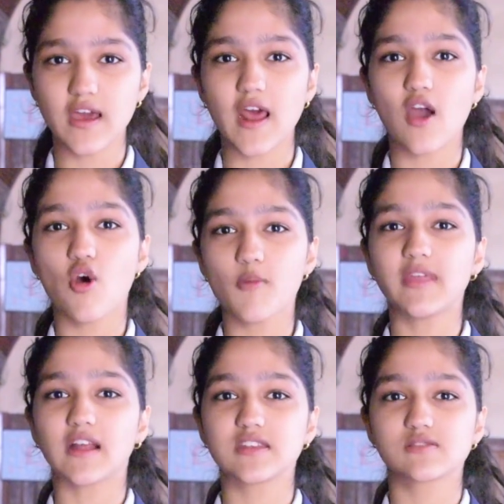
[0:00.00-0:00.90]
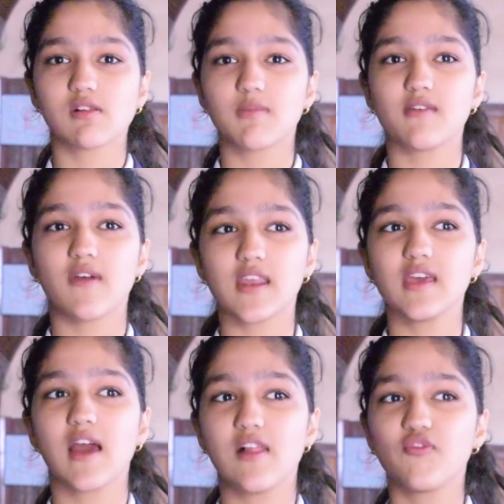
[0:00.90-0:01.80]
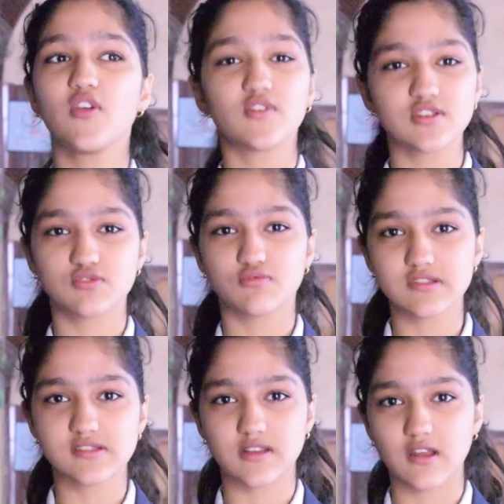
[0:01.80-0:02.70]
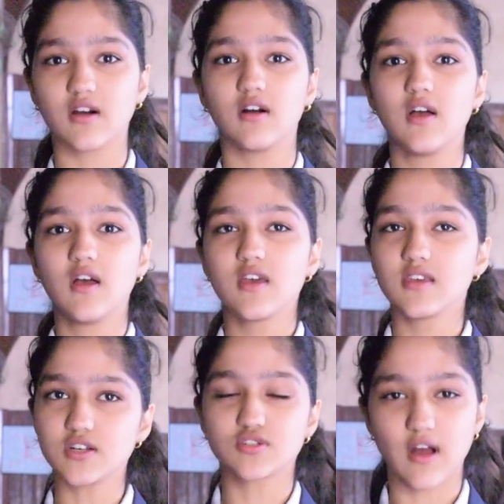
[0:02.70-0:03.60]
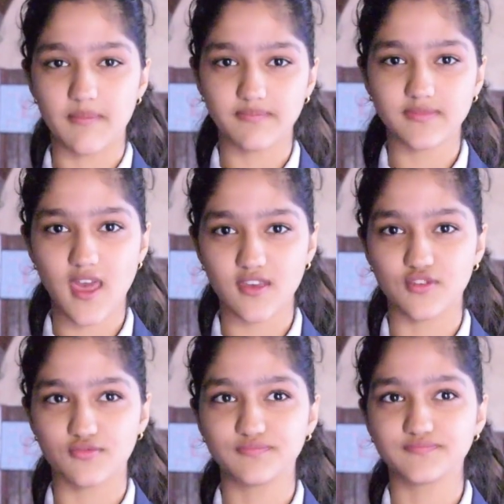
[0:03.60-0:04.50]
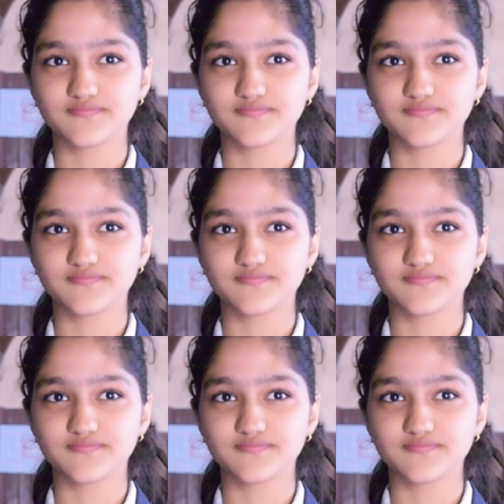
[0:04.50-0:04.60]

and I hope that this will be very helpful for the students in the year to come. Thank you.